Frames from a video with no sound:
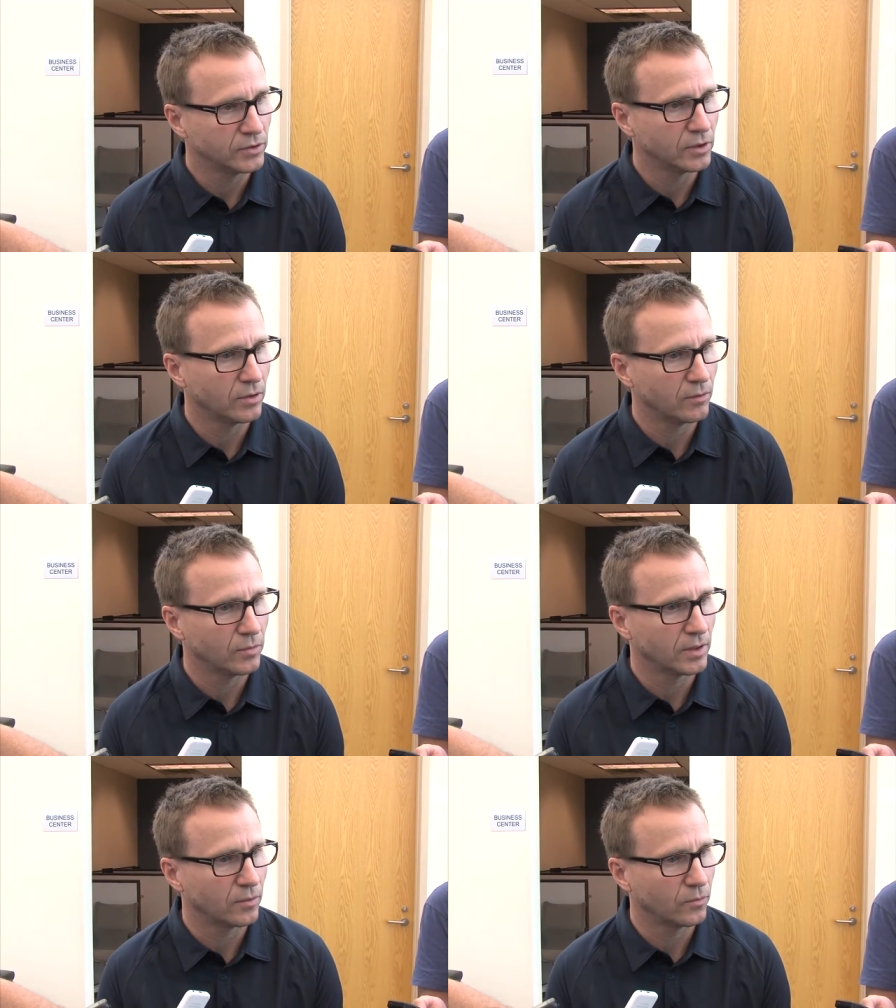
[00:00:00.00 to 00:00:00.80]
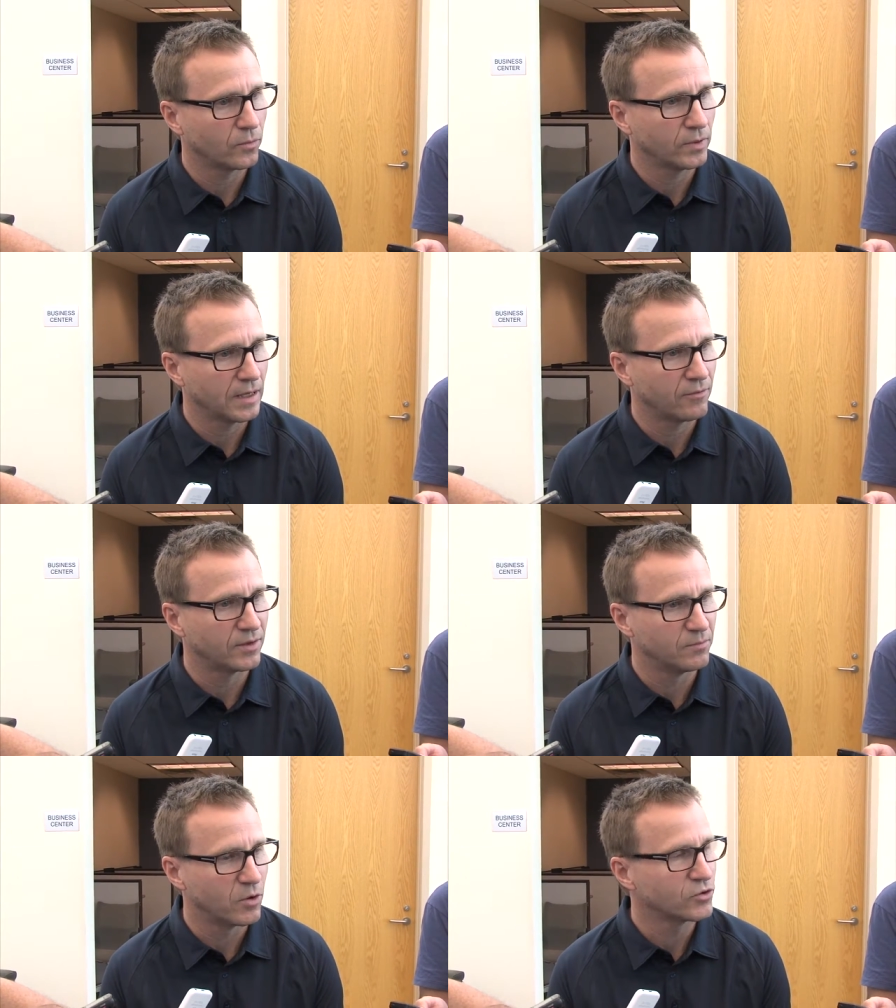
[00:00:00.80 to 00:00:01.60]
You know, when we have
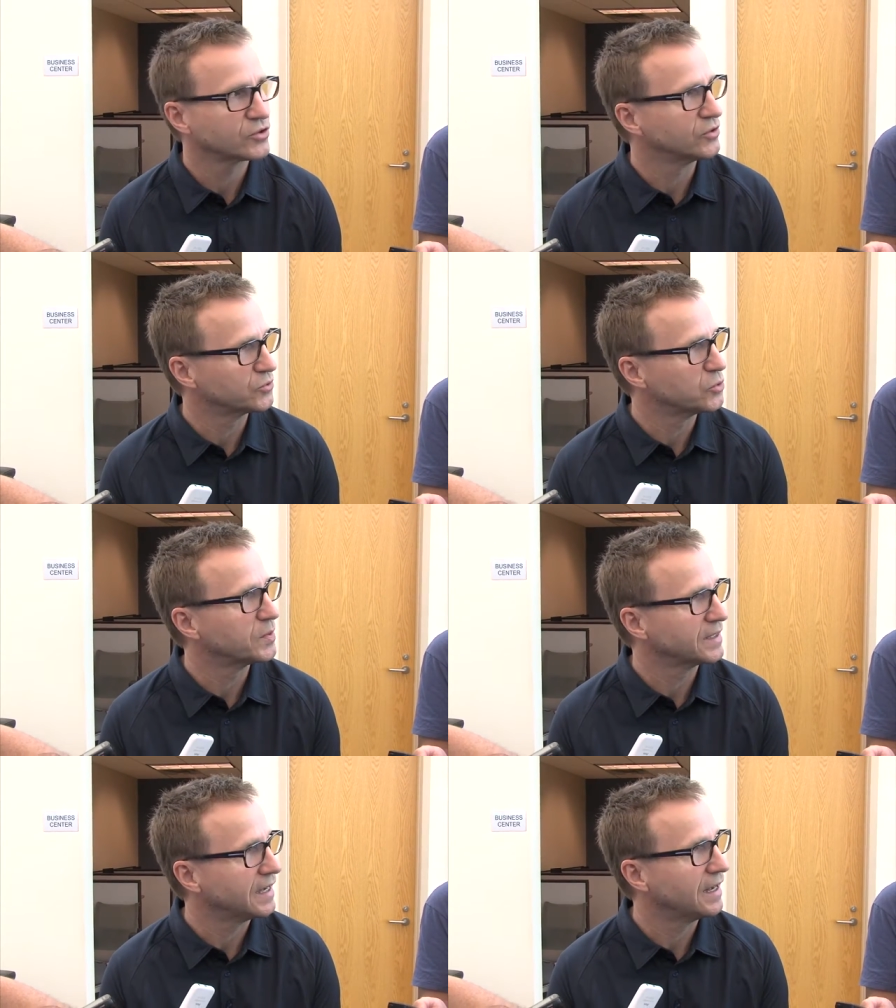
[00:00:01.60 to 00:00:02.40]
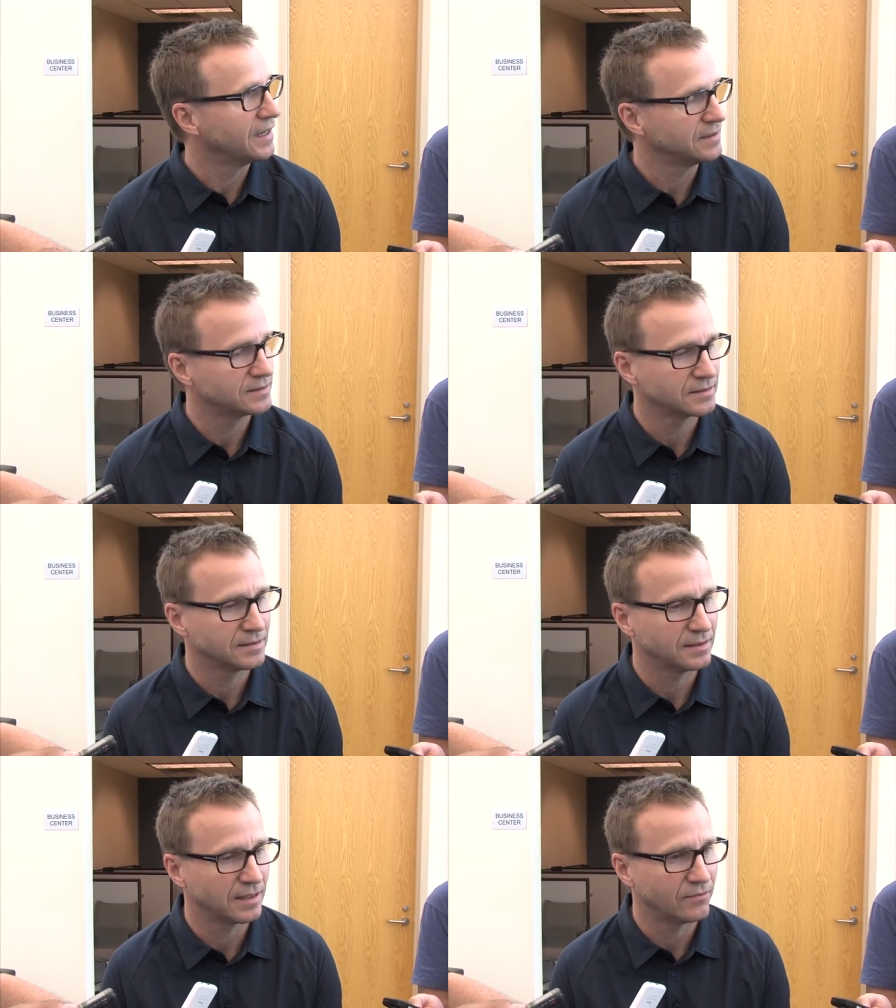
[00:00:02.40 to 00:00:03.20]
an emotional group of guys,
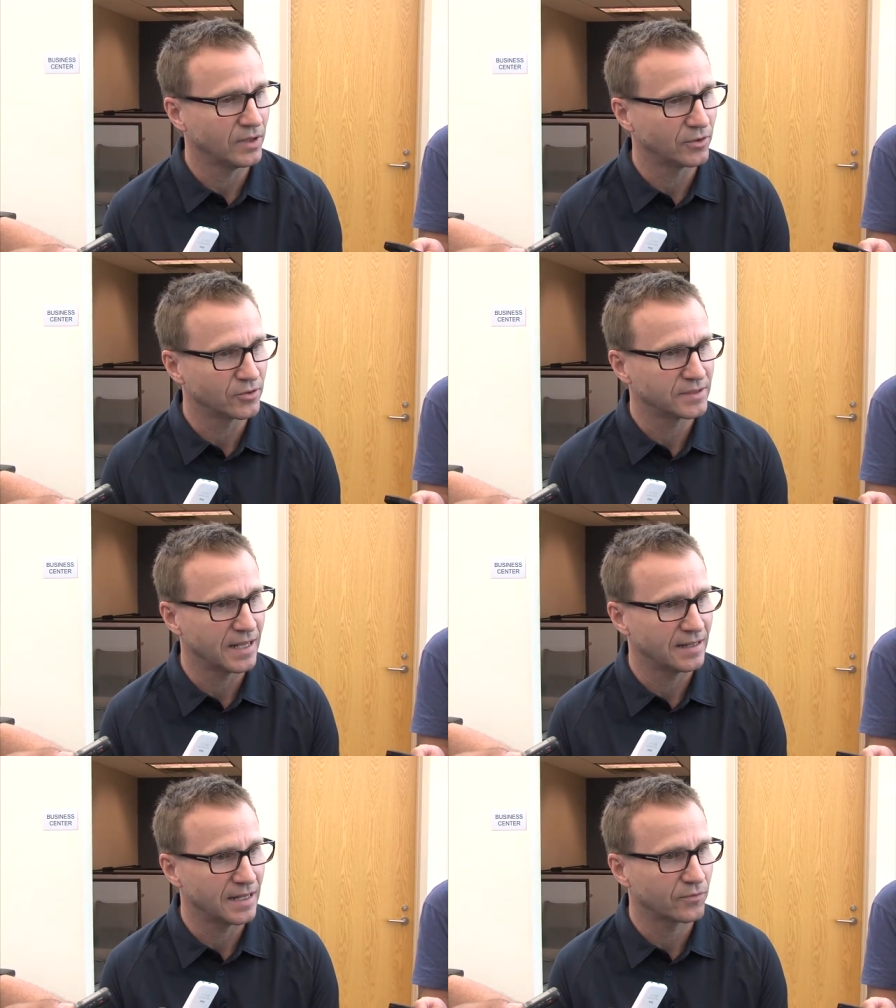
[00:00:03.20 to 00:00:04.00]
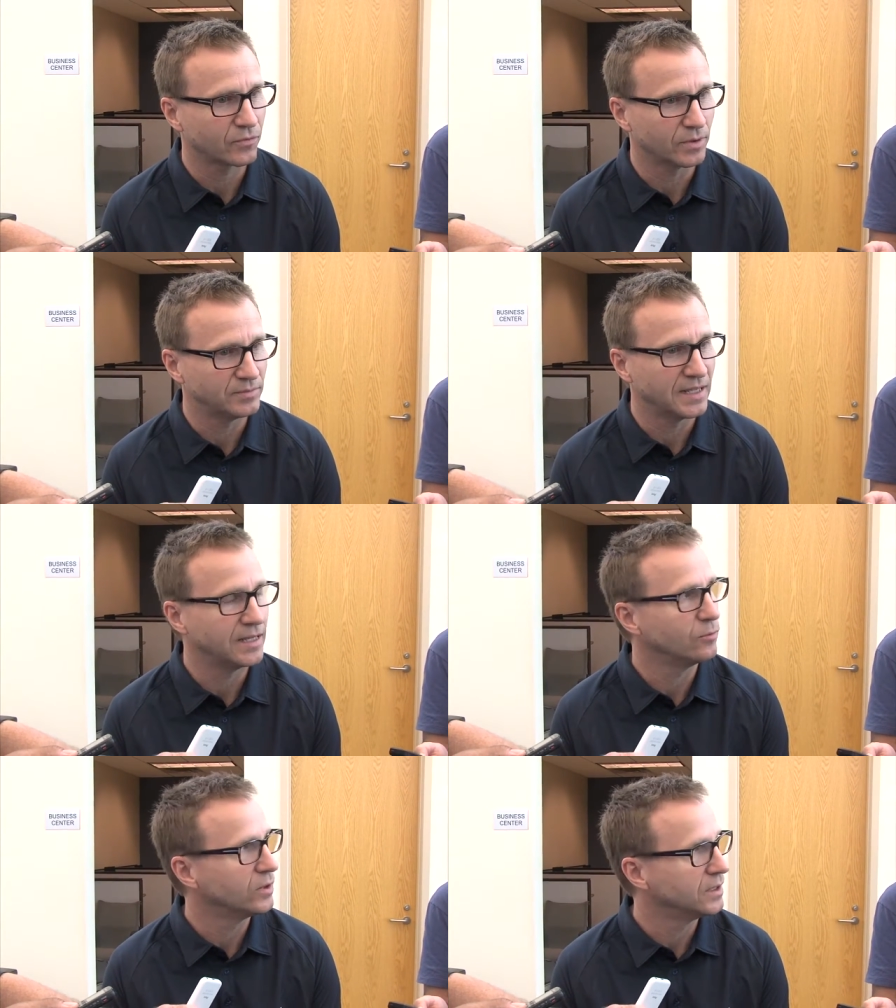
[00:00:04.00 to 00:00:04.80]
and I understand that from
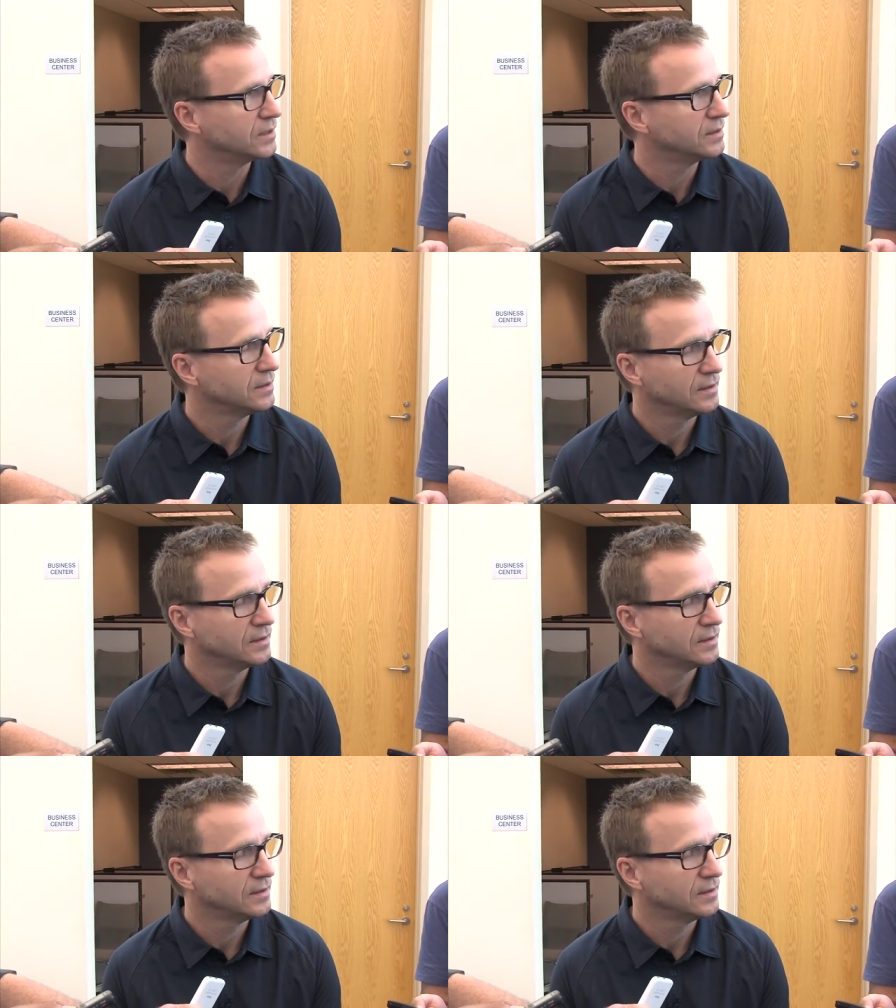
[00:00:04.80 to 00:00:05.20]
day one.